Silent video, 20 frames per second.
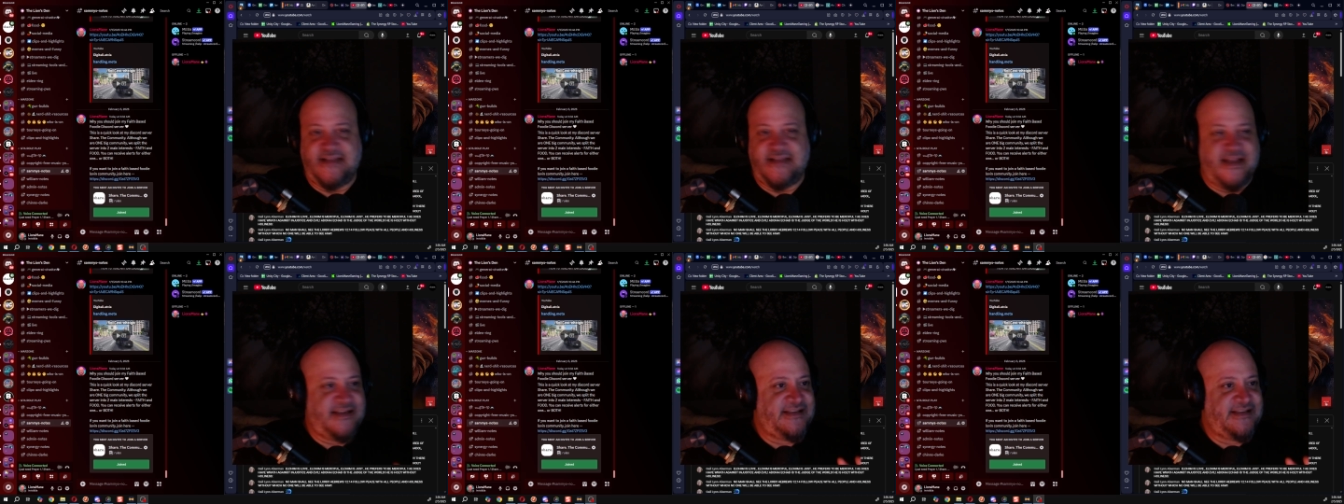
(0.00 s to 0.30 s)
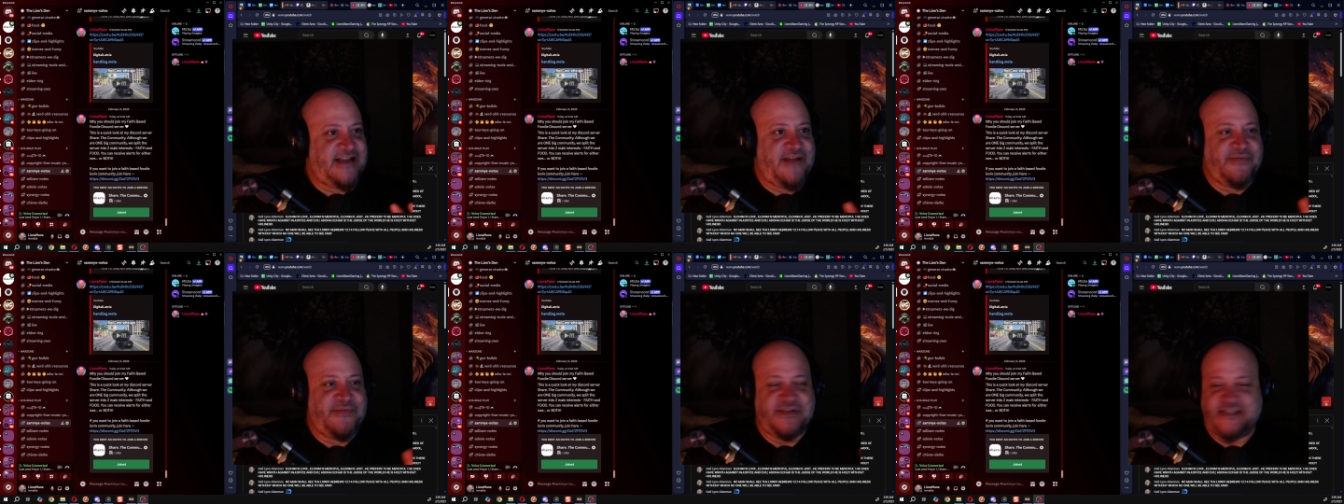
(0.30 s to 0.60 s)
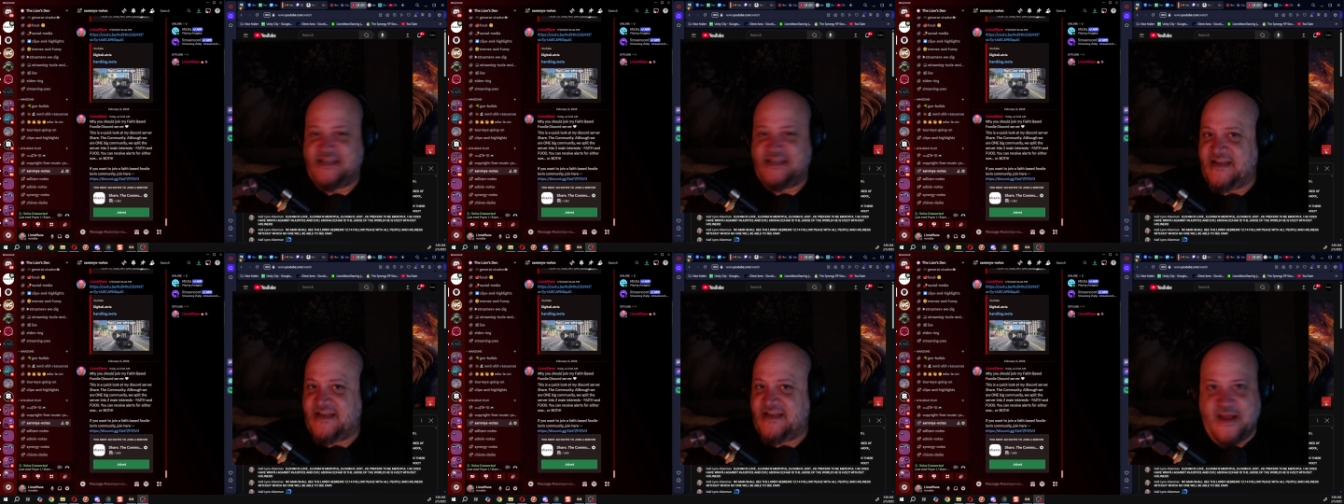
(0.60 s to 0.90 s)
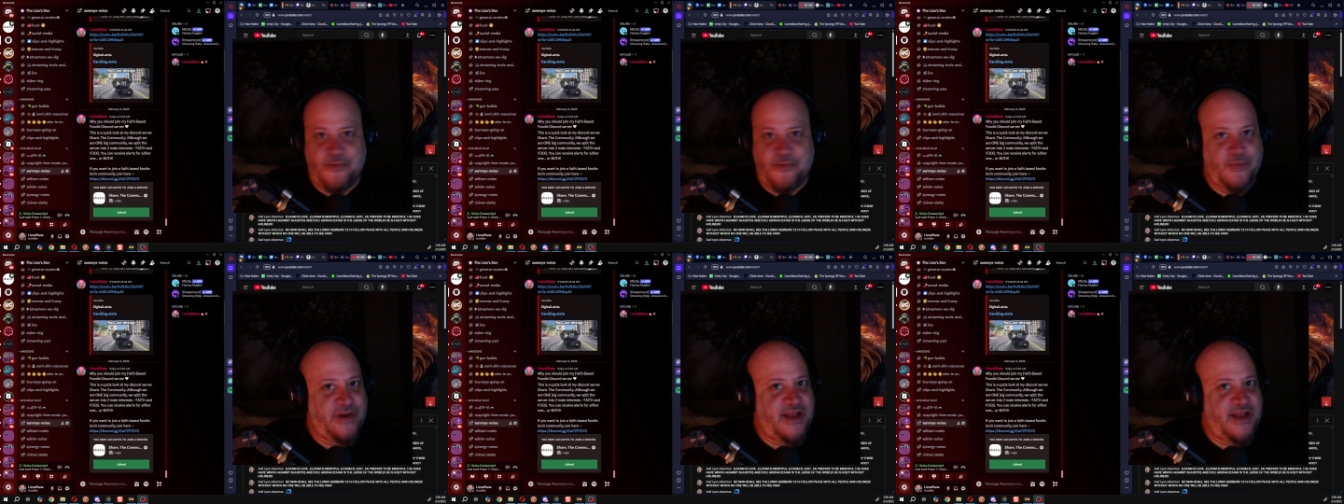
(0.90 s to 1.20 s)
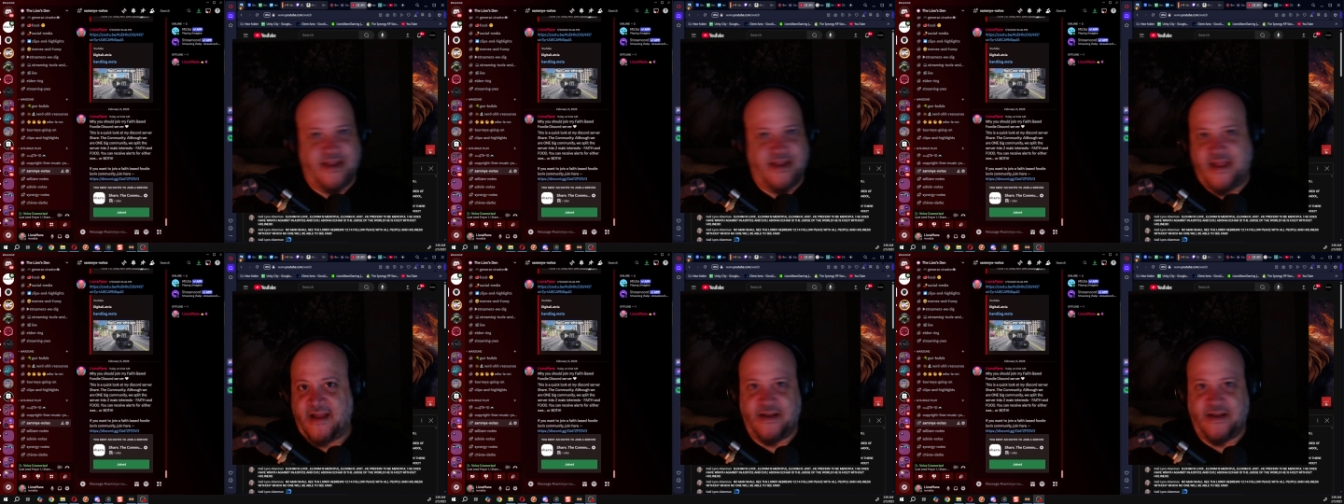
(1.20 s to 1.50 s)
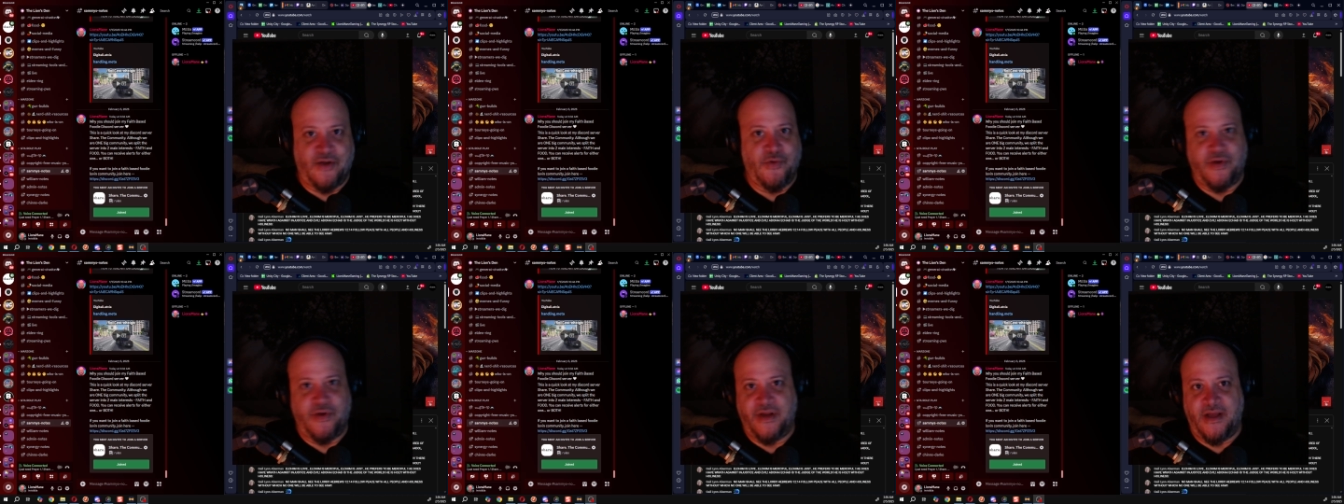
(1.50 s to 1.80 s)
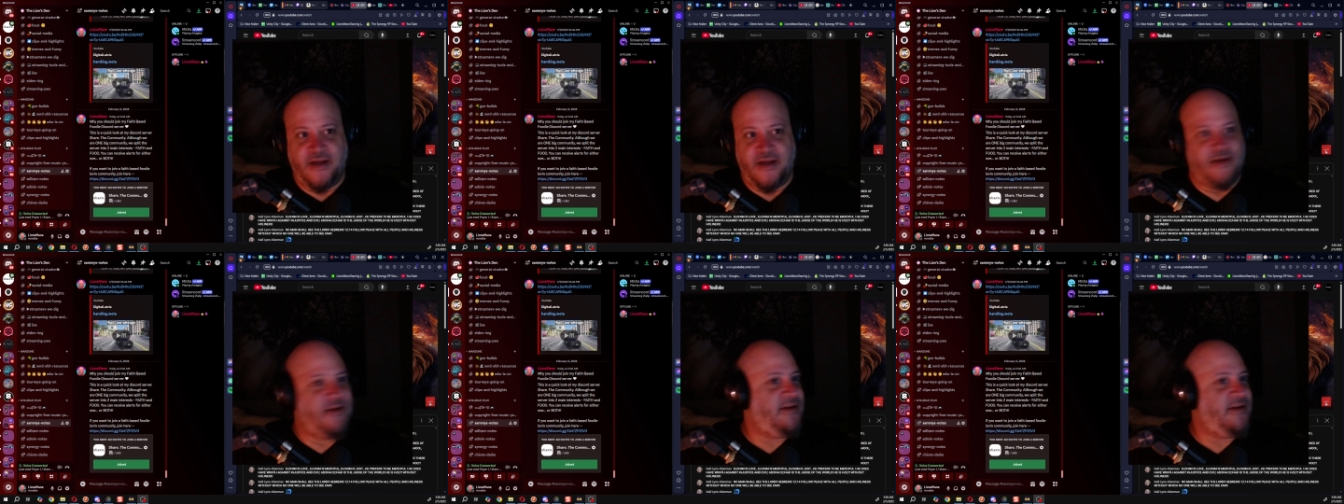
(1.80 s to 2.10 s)
That's obviously not what I got going
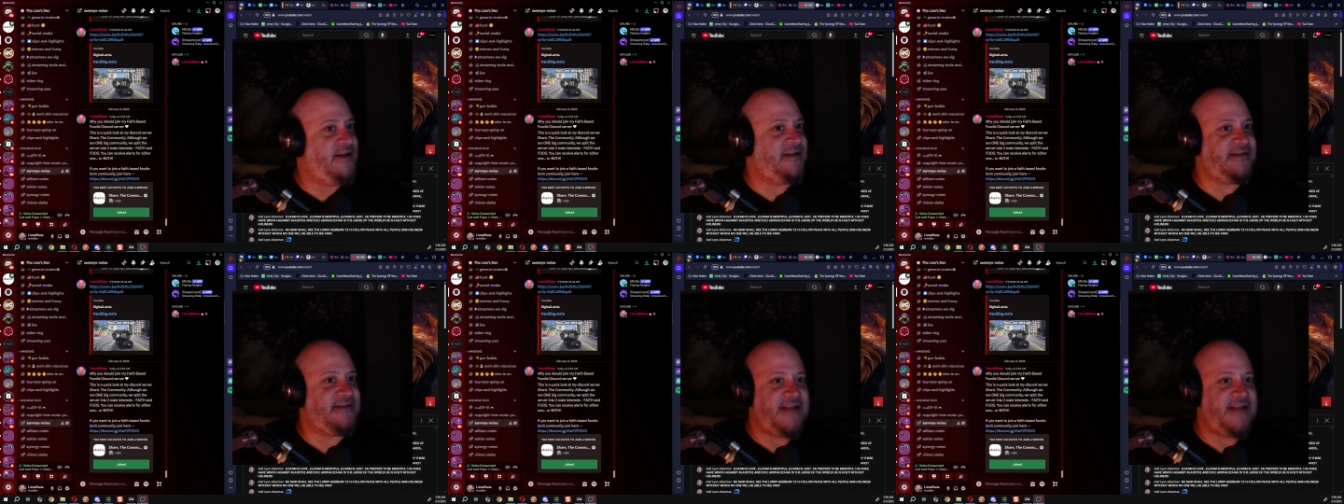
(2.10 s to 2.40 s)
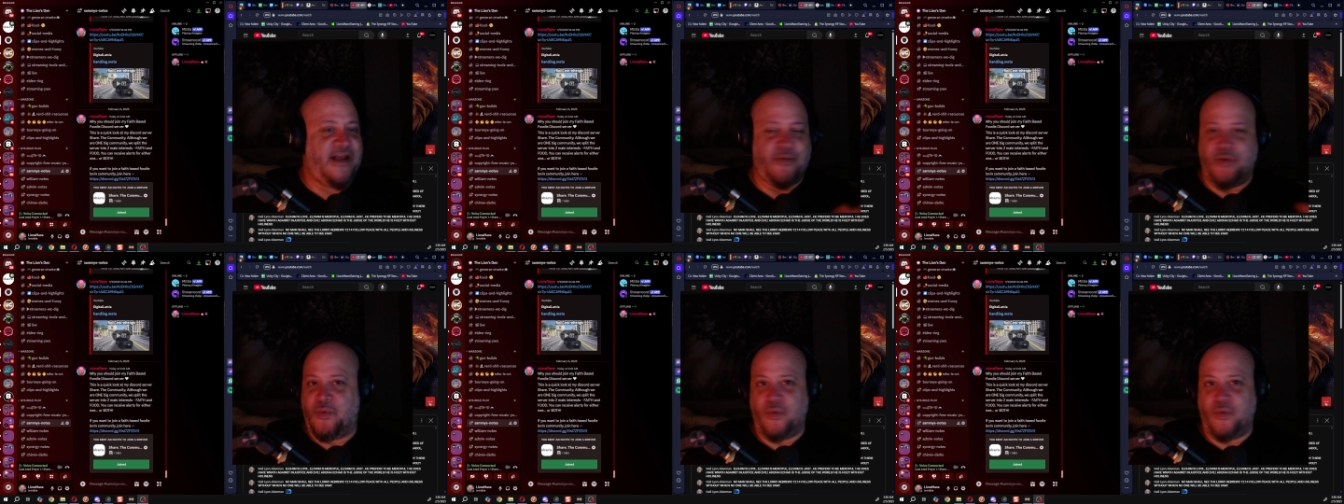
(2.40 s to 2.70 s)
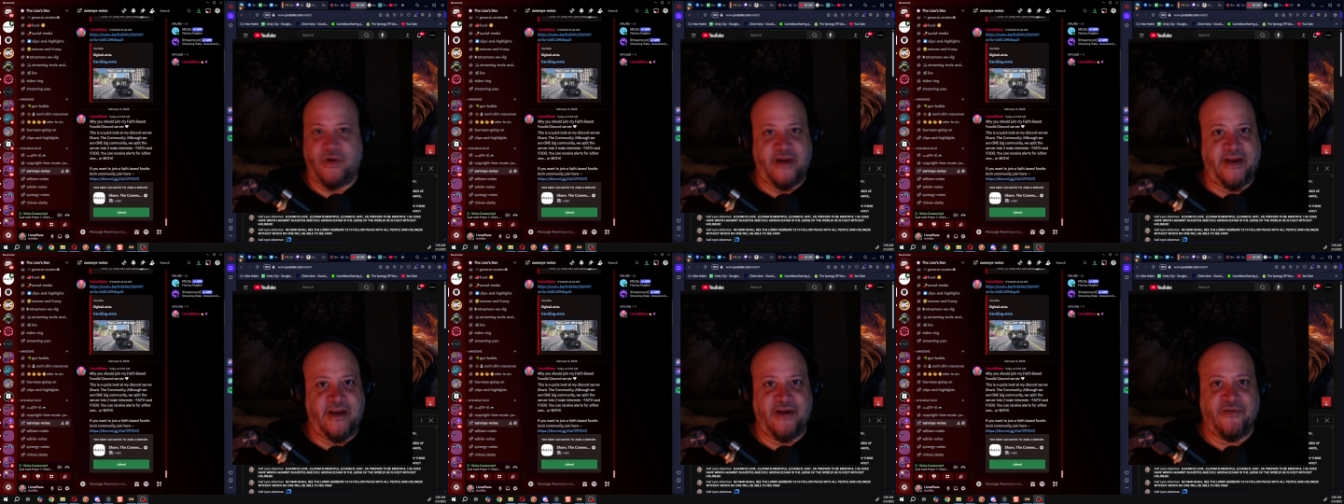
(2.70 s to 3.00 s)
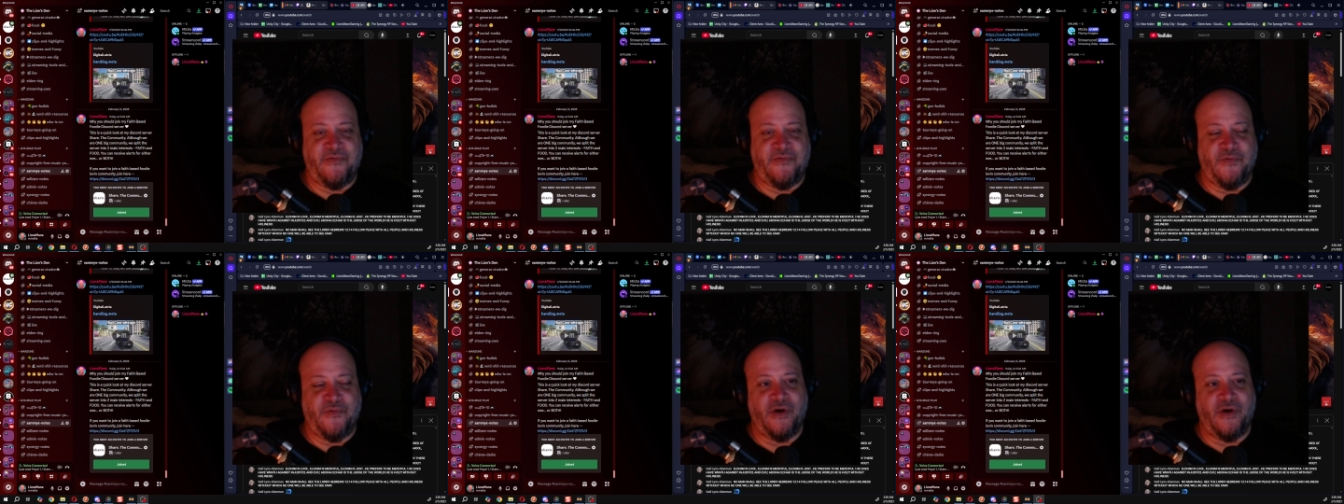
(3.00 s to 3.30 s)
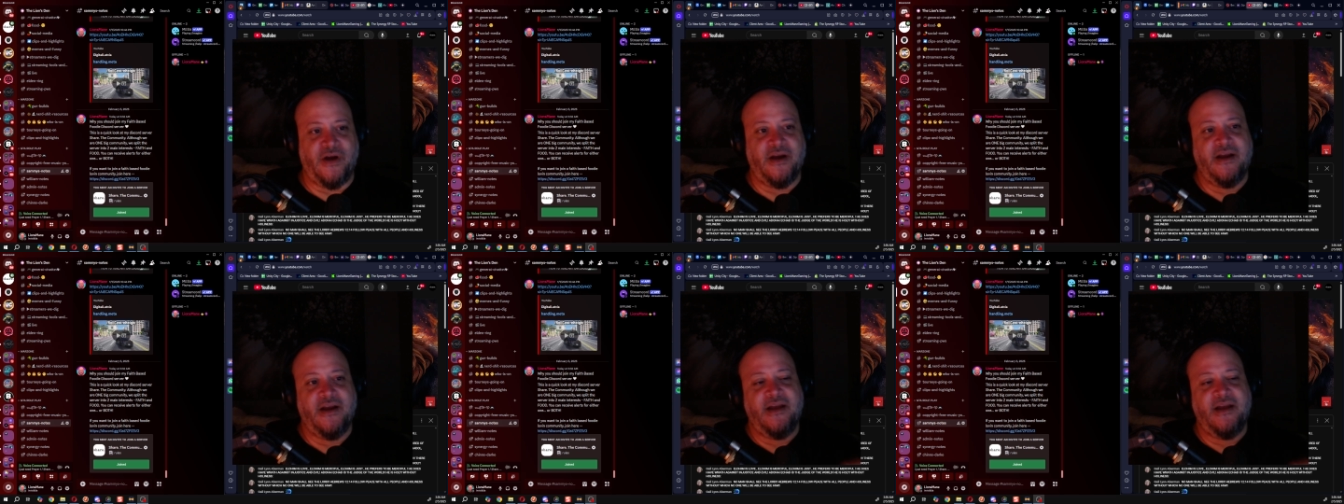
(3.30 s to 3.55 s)
on. That's not what we're here for.